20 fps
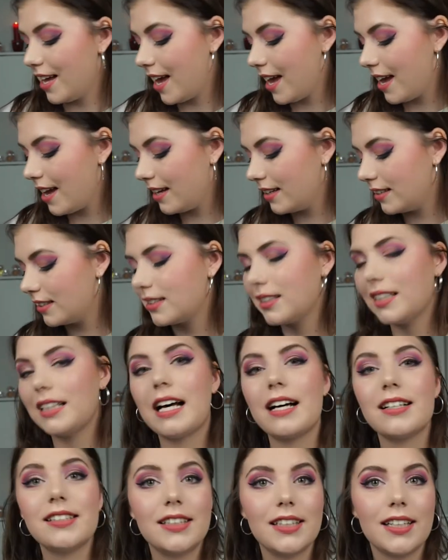and
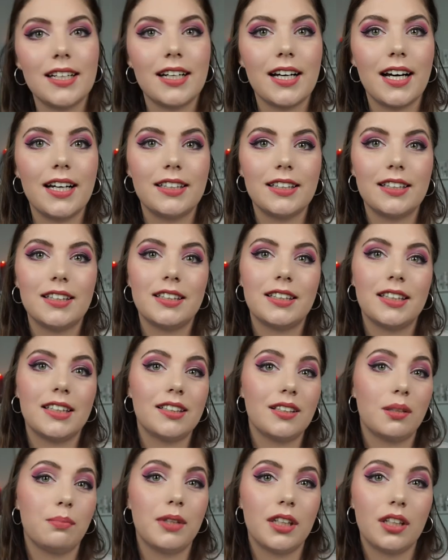last year I did it
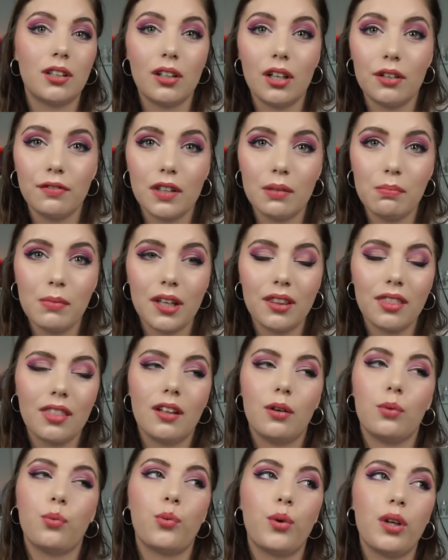in the middle of the
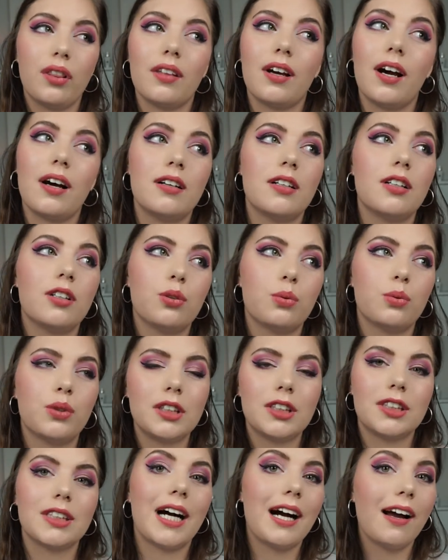month with
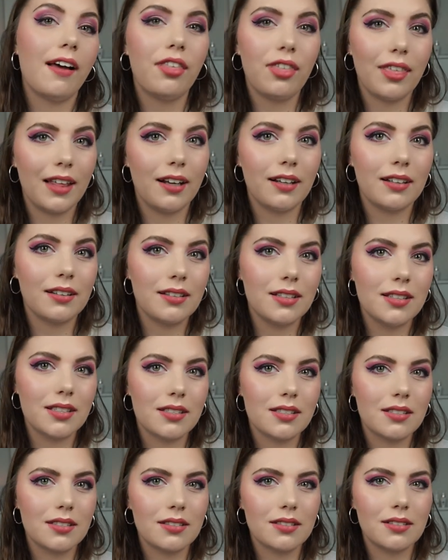which I think
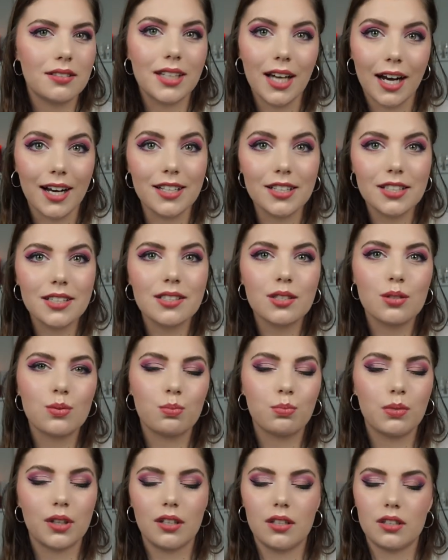is nice
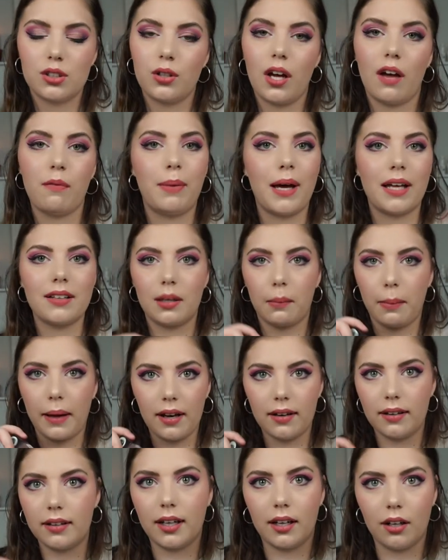because you have Pan That
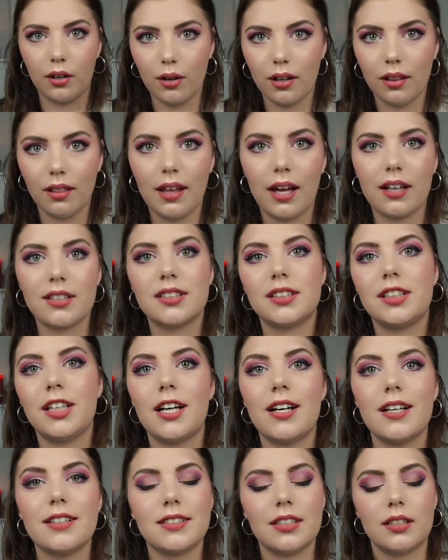Palette and all that
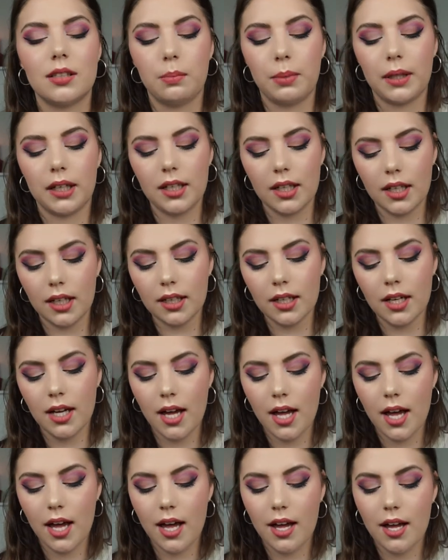jazz in the beginning
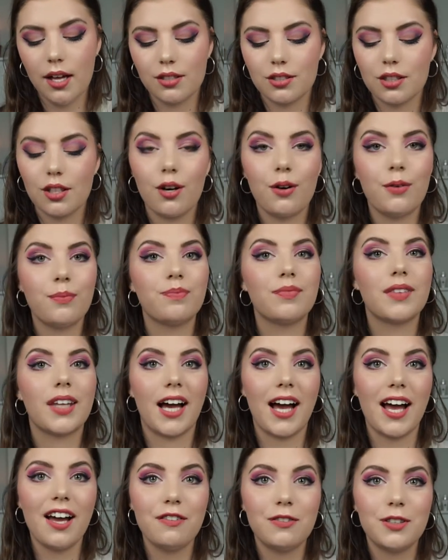so
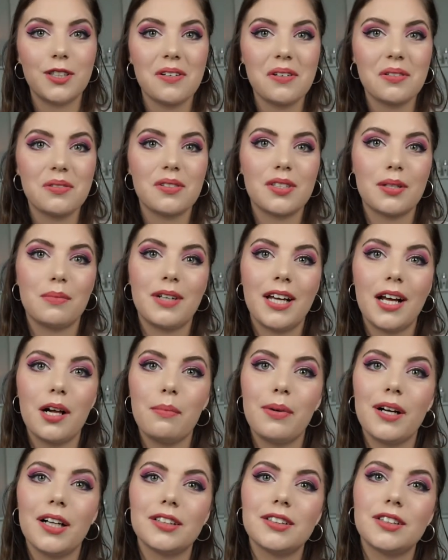I have chosen some
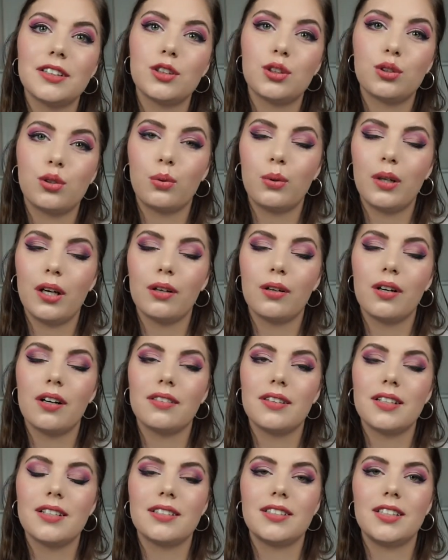nail polishes to work
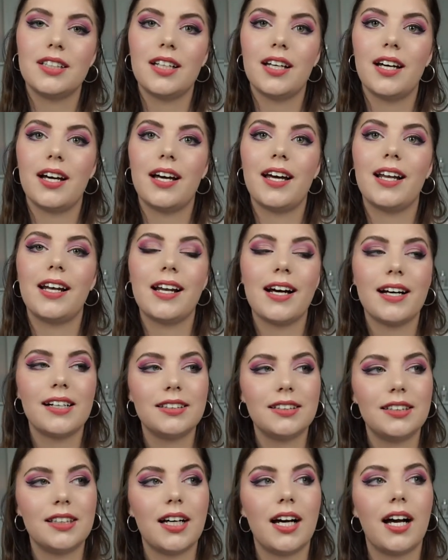on this year and
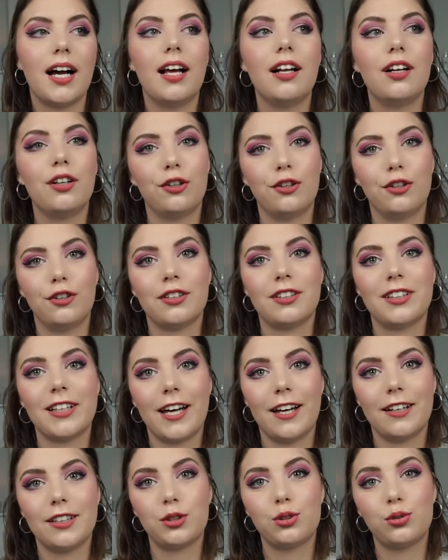last year I learned
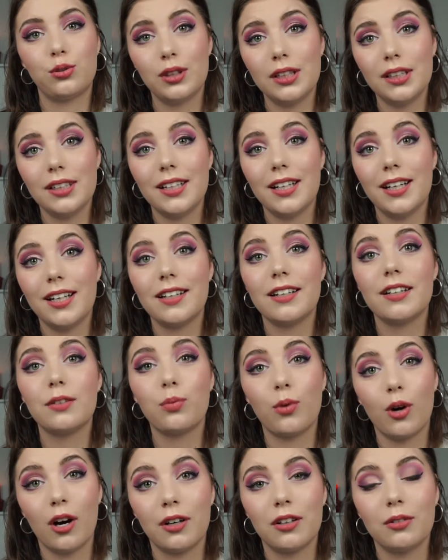that
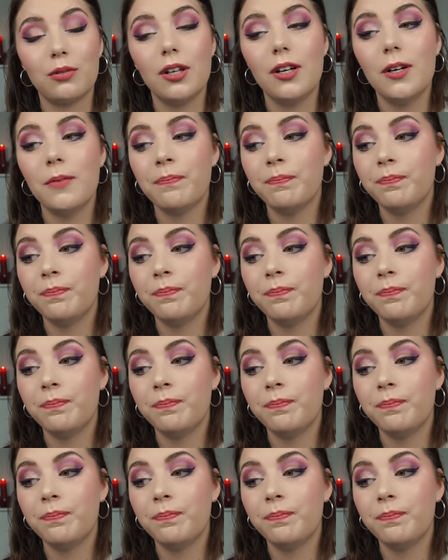3-in-1